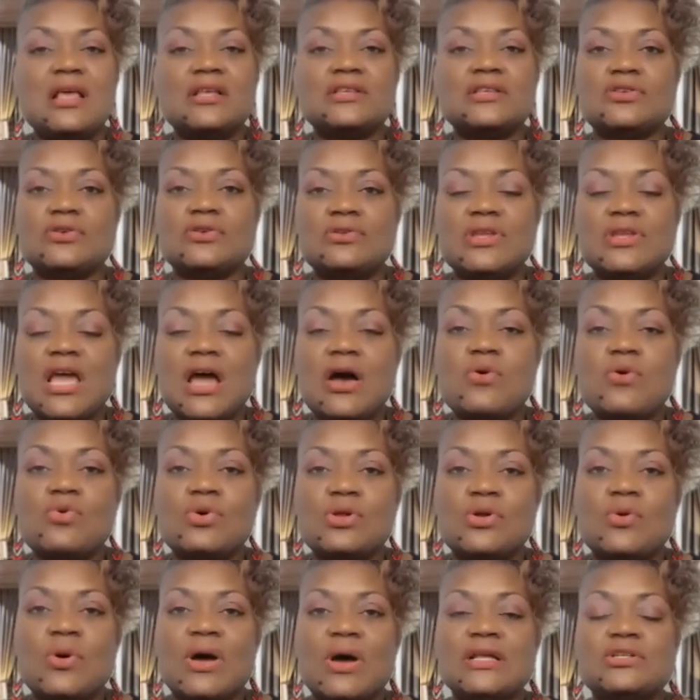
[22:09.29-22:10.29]
So now
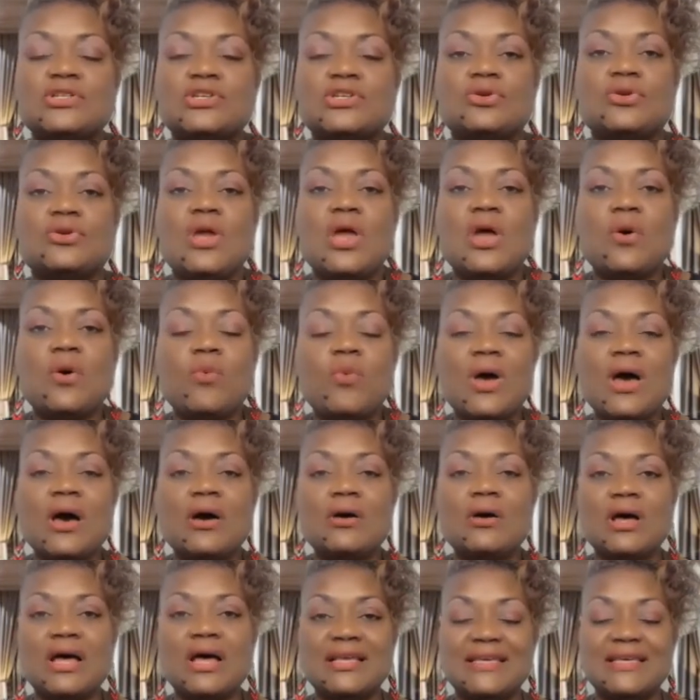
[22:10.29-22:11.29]
what do I do?
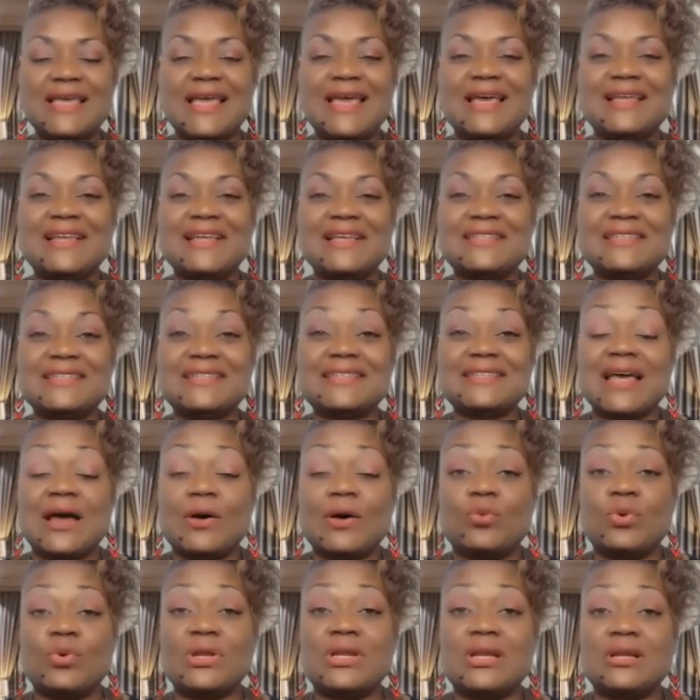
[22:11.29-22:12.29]
Well, again, it's
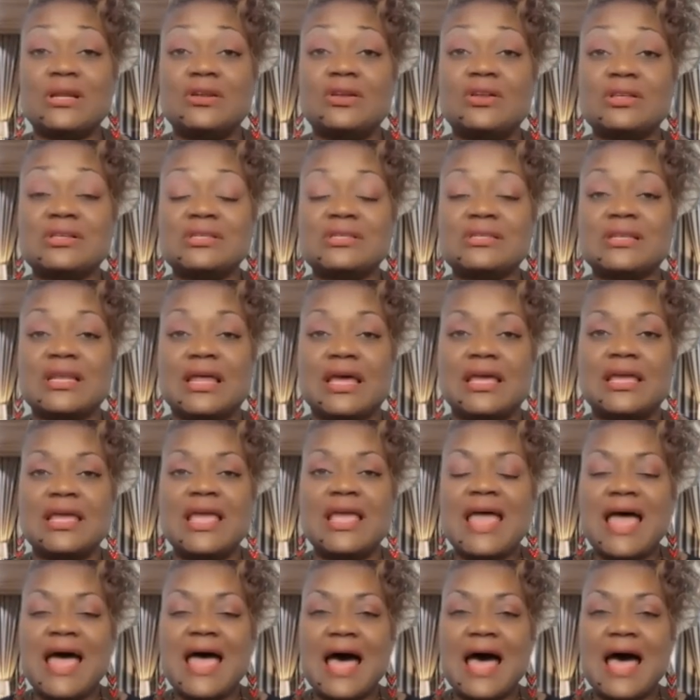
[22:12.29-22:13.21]
not what it looks like.